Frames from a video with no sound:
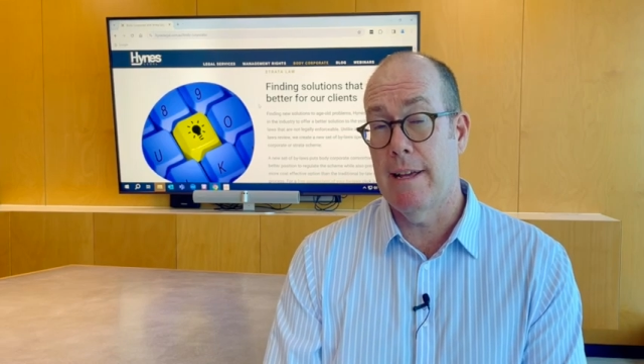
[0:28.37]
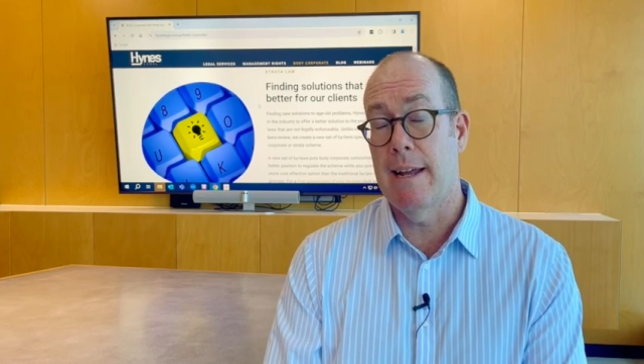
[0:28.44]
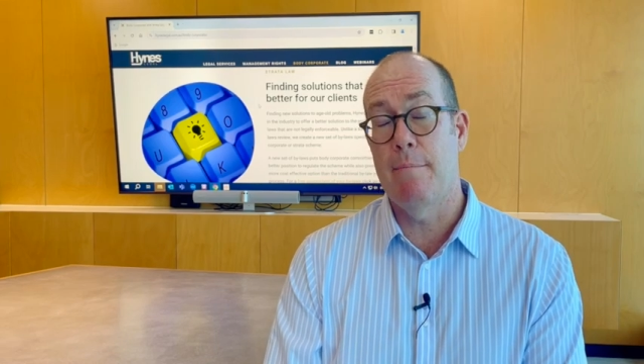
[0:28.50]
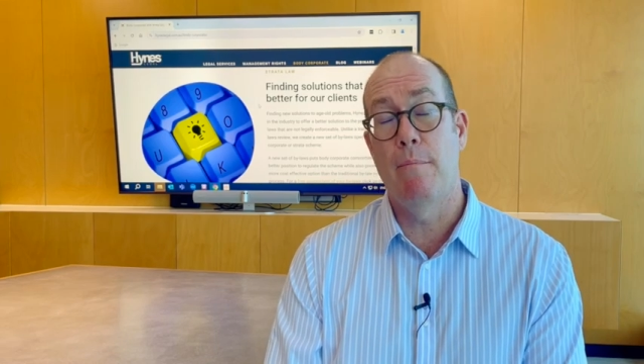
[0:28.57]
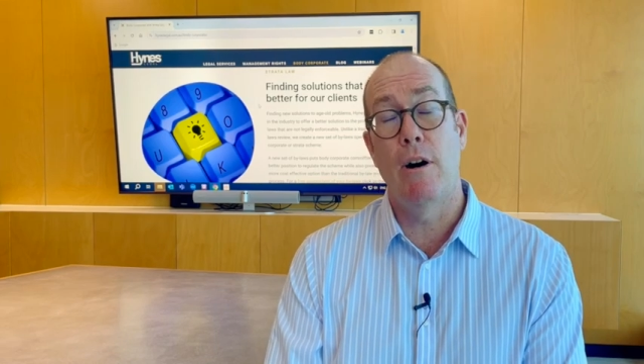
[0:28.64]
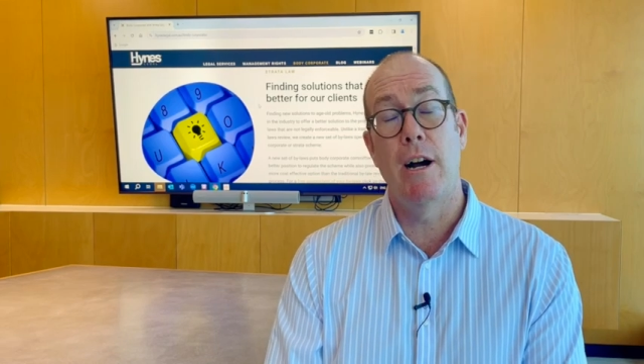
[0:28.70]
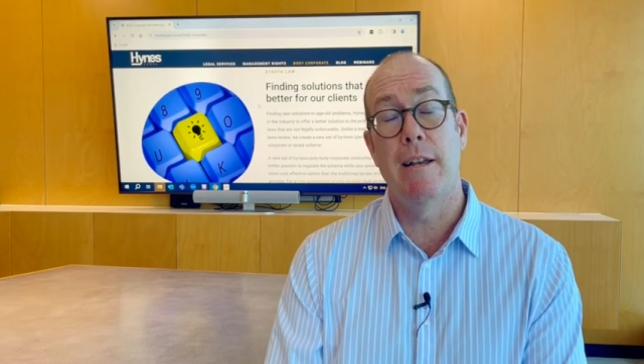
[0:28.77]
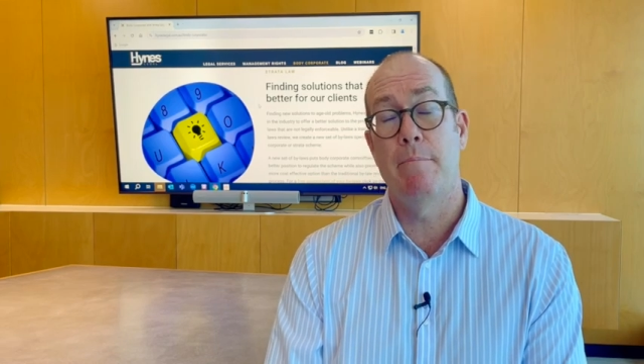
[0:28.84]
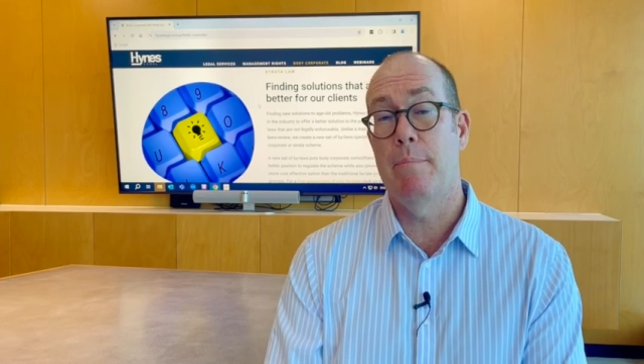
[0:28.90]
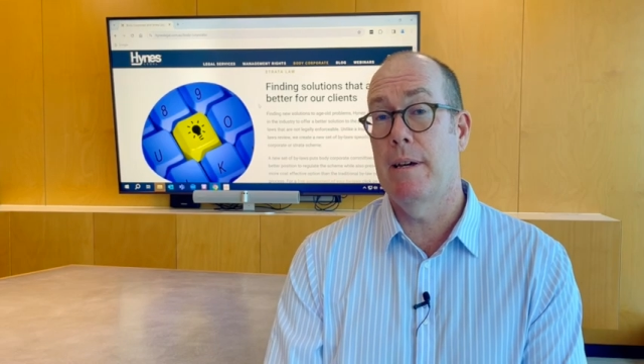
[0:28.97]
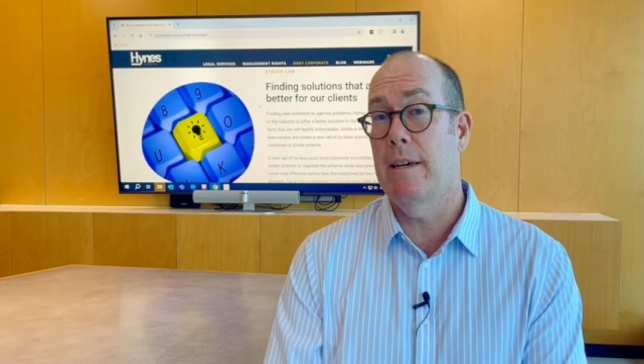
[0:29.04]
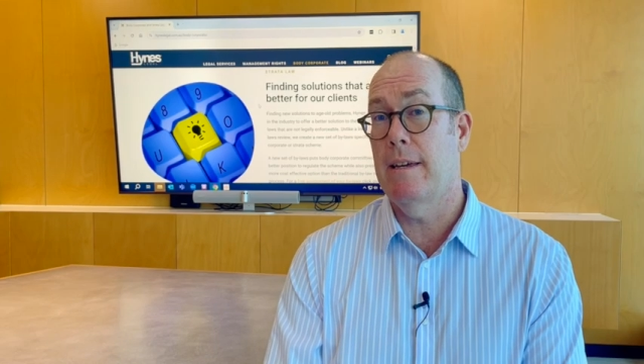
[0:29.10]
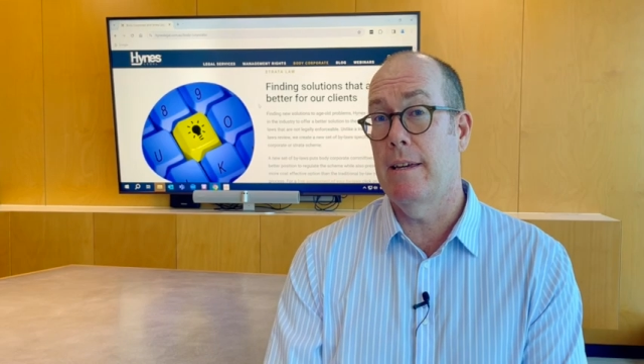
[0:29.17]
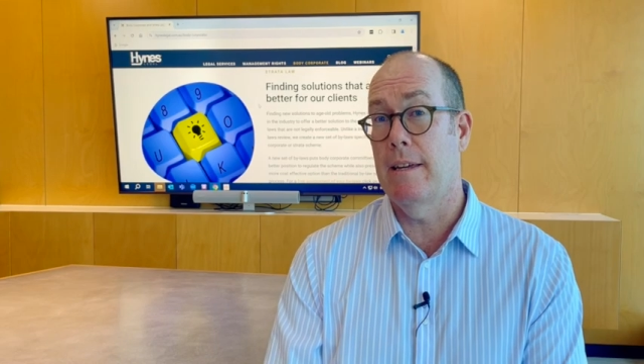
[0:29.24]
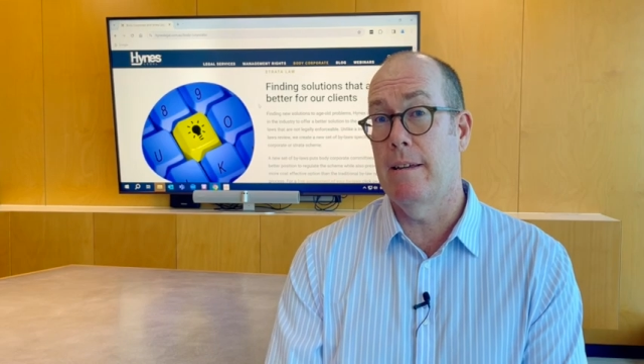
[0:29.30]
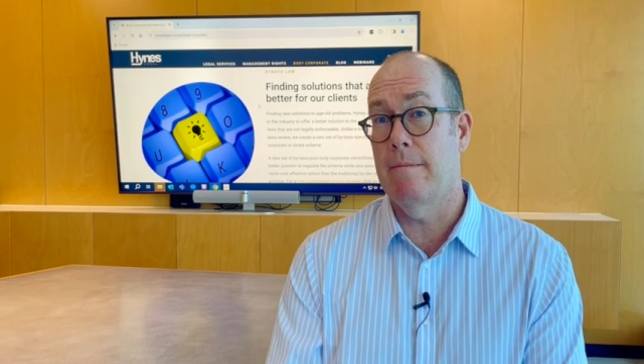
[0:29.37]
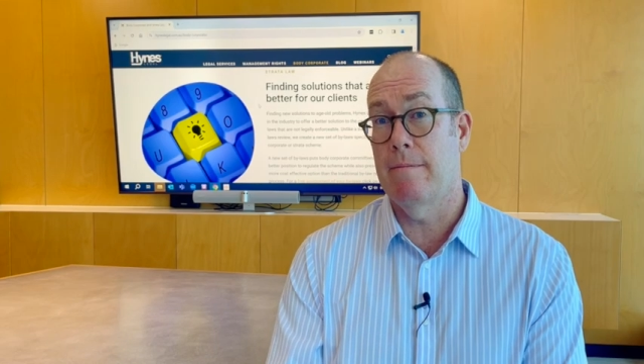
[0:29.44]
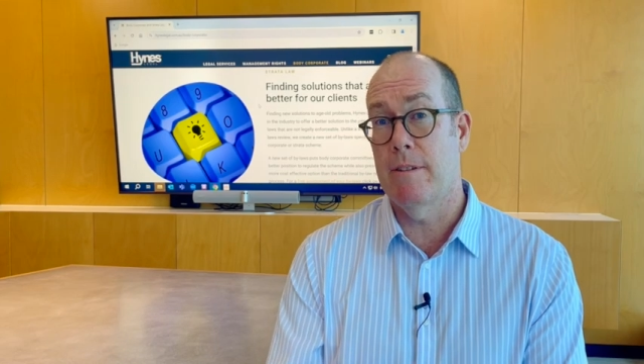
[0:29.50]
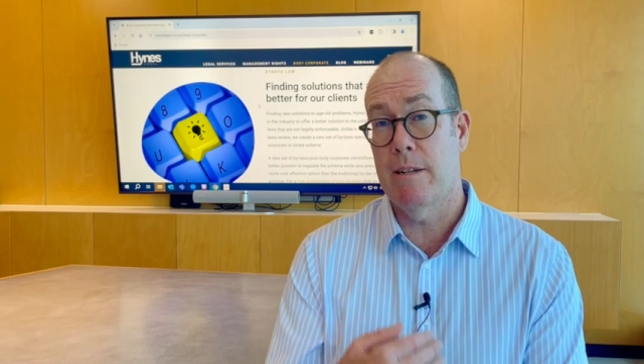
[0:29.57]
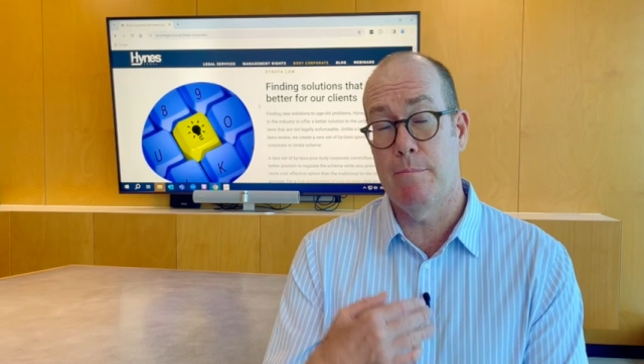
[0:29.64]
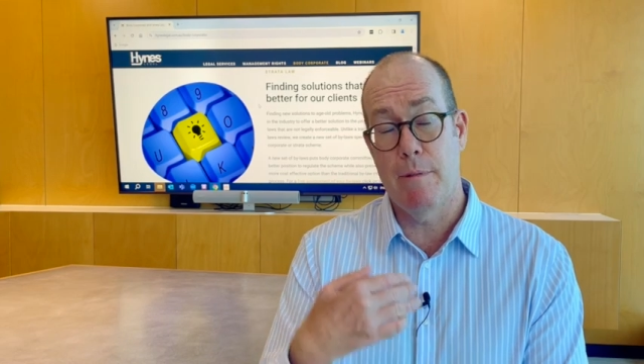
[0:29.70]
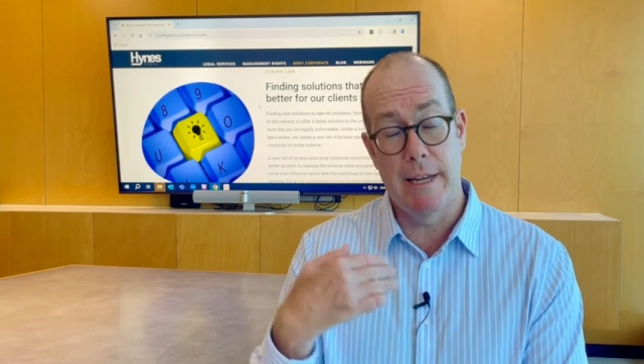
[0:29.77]
That might be
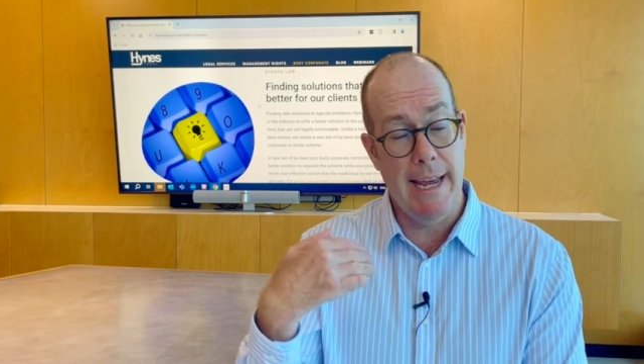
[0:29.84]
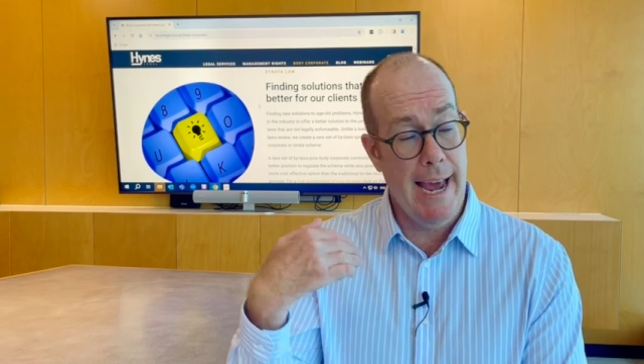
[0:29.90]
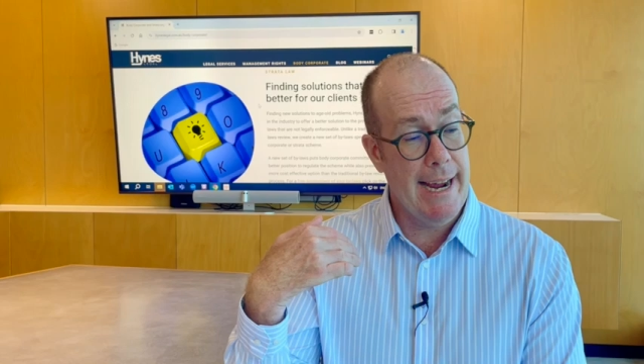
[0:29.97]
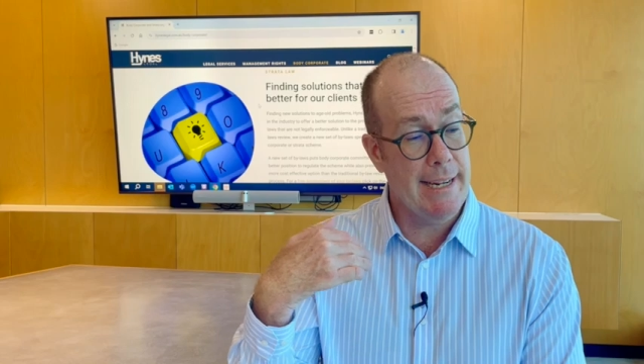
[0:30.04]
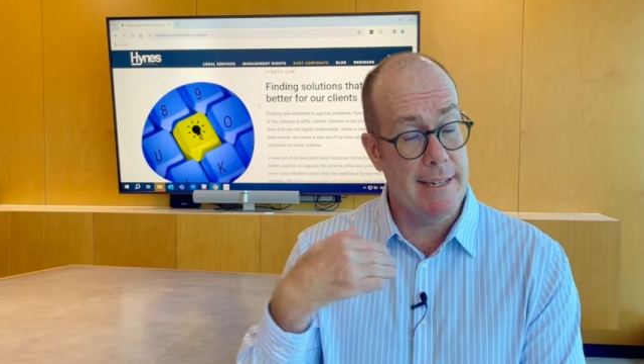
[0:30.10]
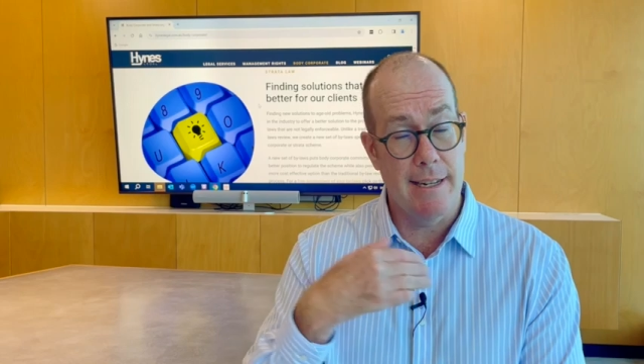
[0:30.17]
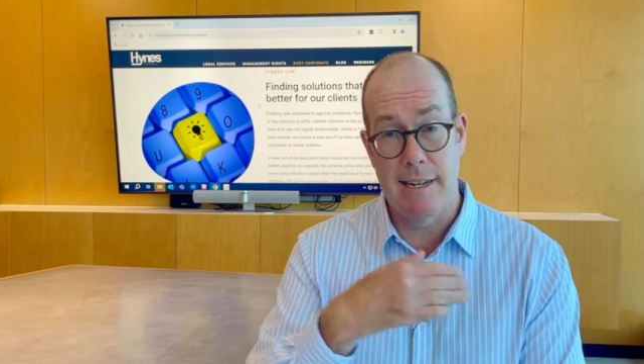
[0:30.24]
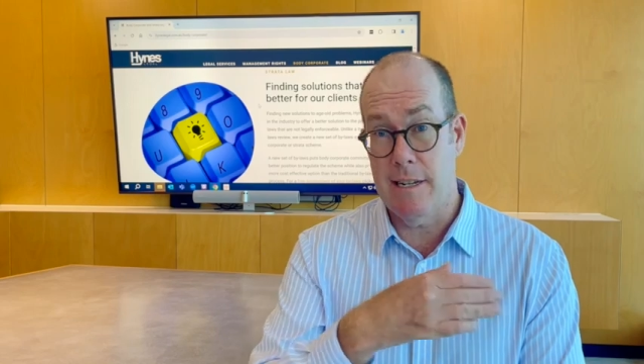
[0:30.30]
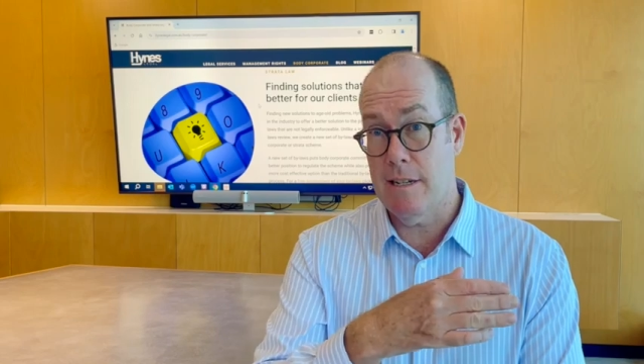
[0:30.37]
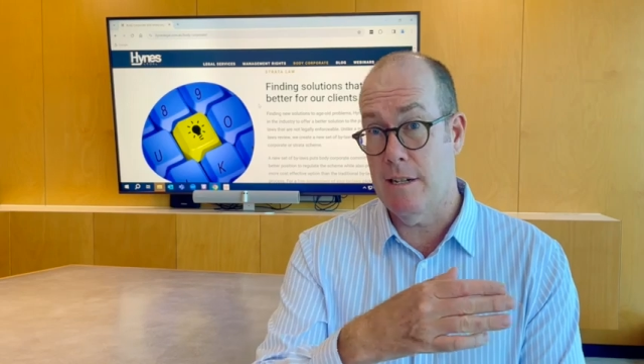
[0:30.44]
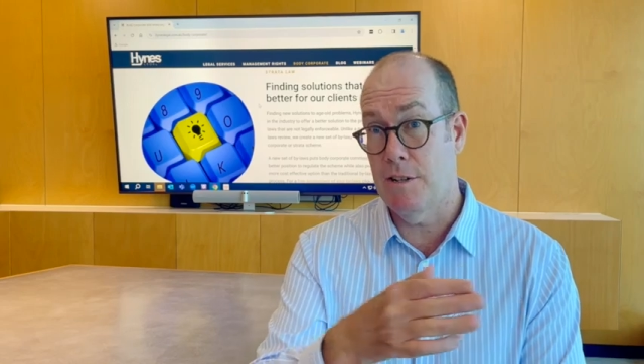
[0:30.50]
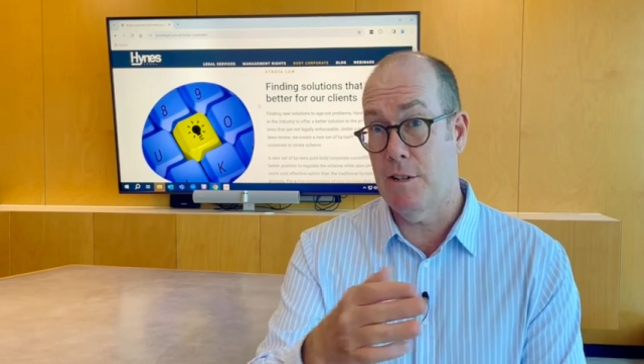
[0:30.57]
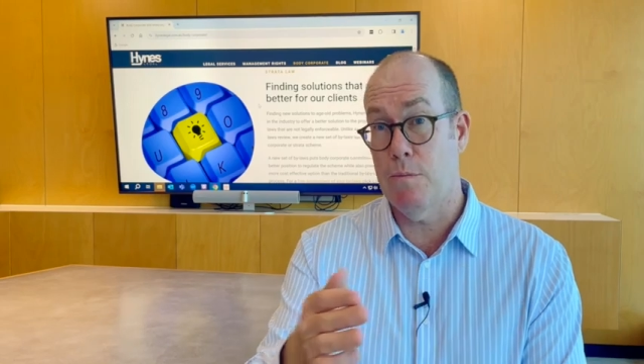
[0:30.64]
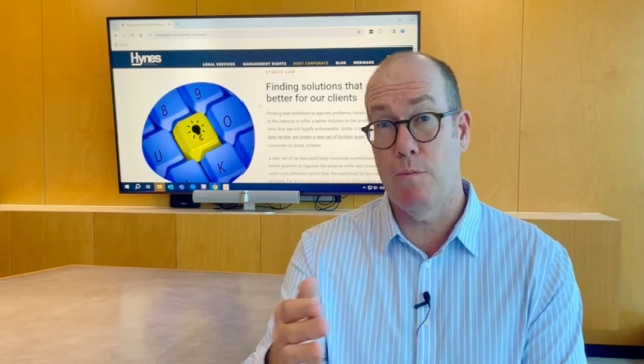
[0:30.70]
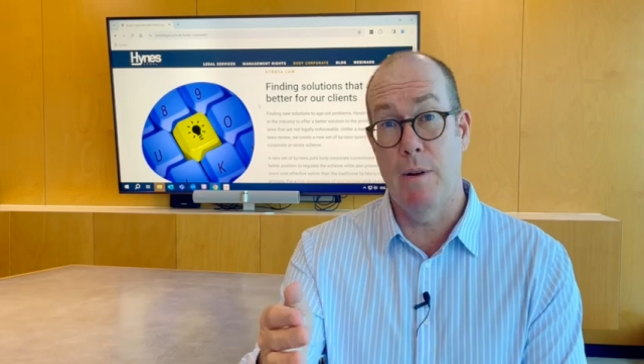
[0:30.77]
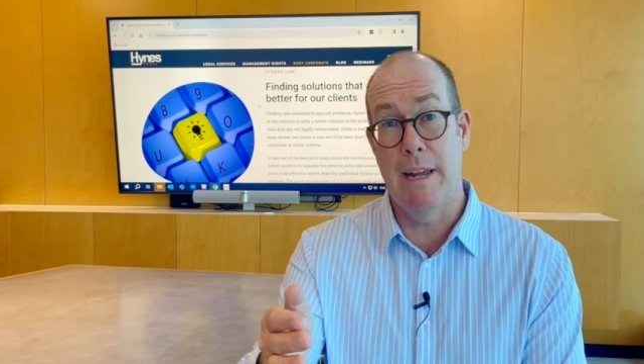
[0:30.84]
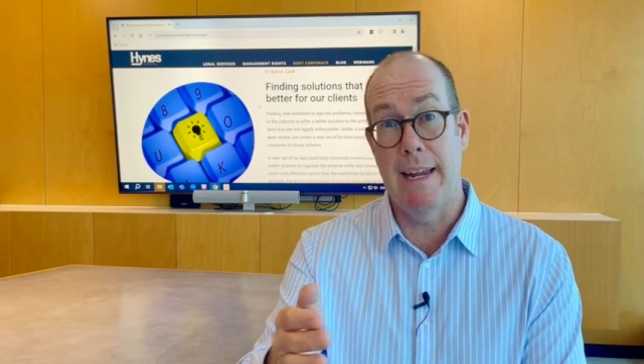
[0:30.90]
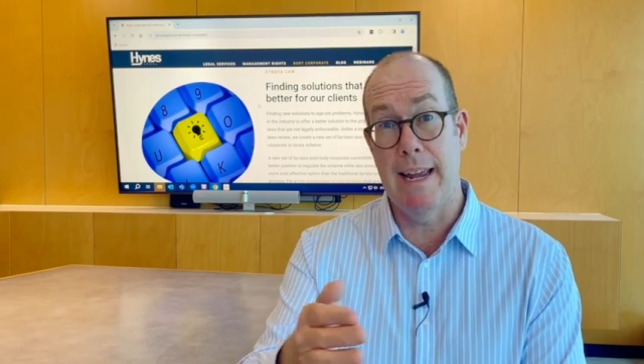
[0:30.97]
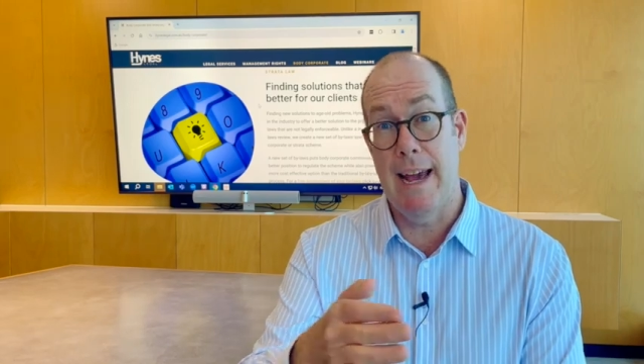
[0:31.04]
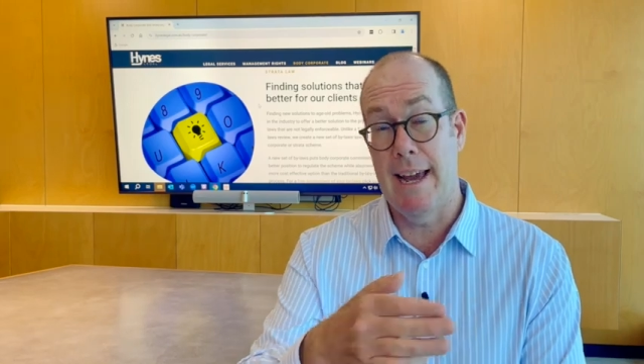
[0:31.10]
simply access to swing